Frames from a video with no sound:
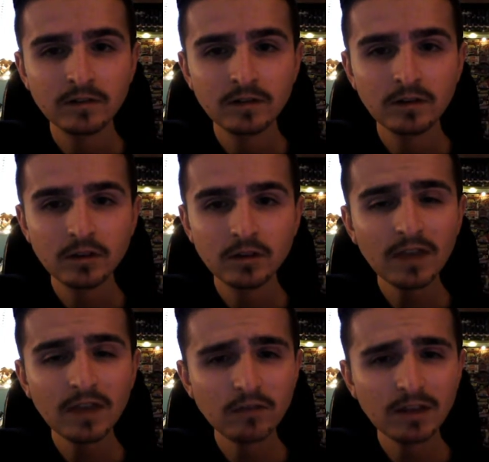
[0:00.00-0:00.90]
Not that I
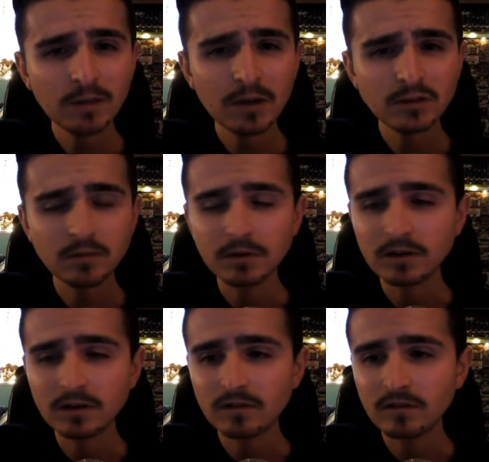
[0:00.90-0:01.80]
drank that much, to be honest,
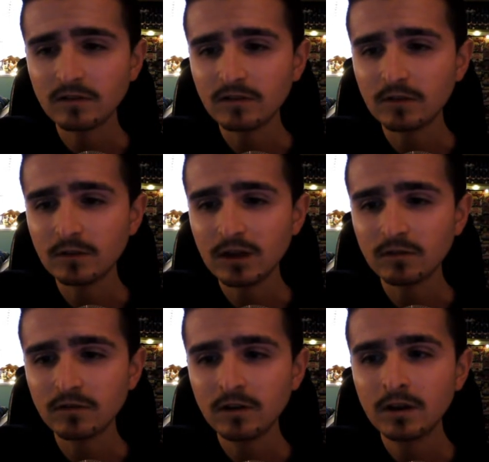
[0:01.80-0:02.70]
it's just everyone else.
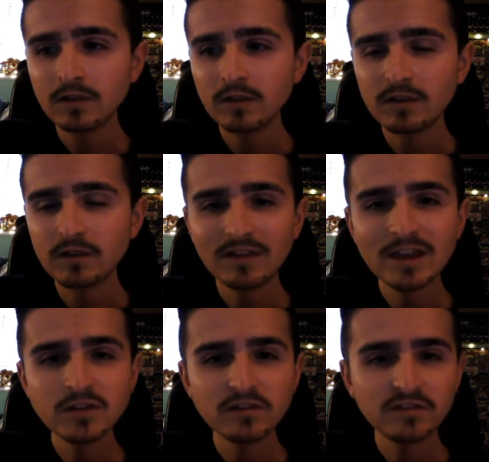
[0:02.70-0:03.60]
So it's
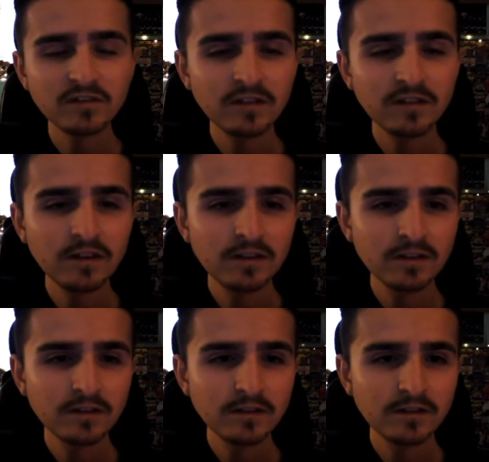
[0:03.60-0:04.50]
contagious.
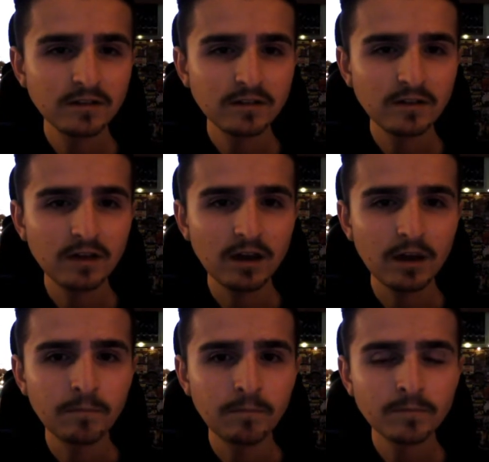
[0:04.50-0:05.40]
But
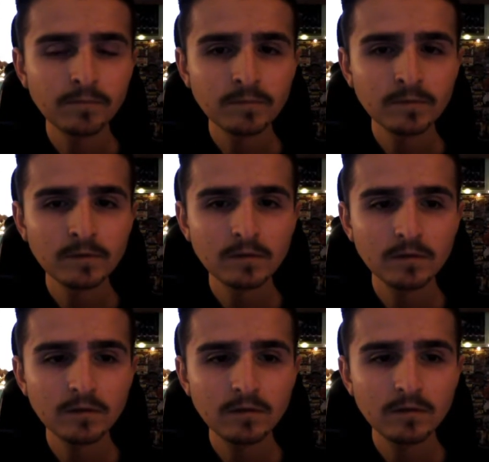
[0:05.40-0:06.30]

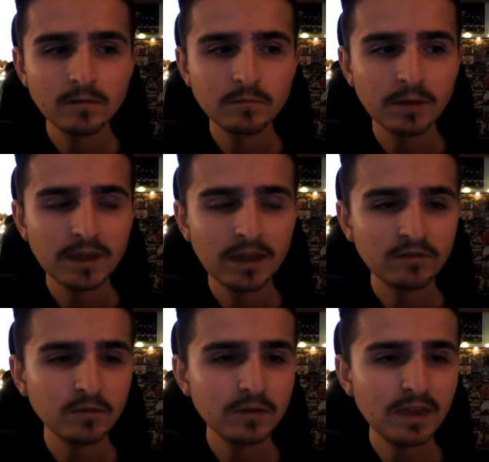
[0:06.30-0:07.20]
yeah, so we're
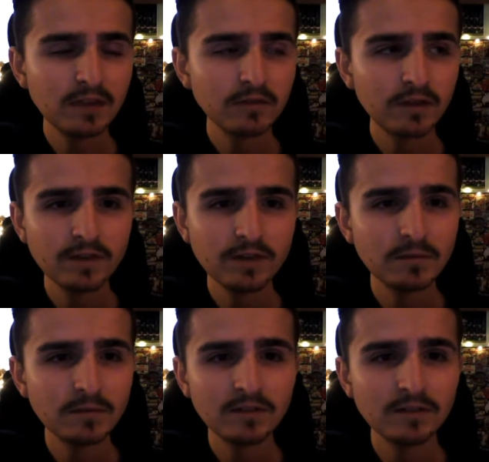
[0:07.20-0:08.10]
there till like 3 AM, it's just